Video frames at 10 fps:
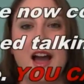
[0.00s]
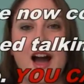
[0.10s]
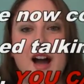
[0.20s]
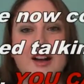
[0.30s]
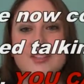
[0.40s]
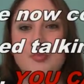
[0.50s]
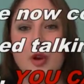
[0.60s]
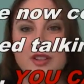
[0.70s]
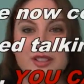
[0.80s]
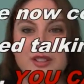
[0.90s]
Uh,
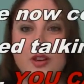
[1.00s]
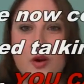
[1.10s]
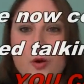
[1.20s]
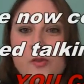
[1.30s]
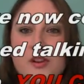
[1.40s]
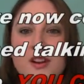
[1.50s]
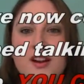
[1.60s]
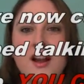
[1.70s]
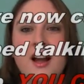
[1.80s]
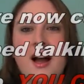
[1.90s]
spoilers are
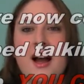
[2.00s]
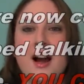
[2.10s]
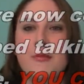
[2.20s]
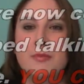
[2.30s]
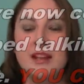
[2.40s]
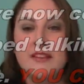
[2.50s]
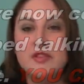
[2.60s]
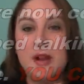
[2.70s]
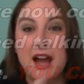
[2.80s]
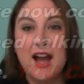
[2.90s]
over, um, but if
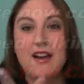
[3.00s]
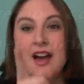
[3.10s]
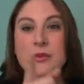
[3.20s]
you have, I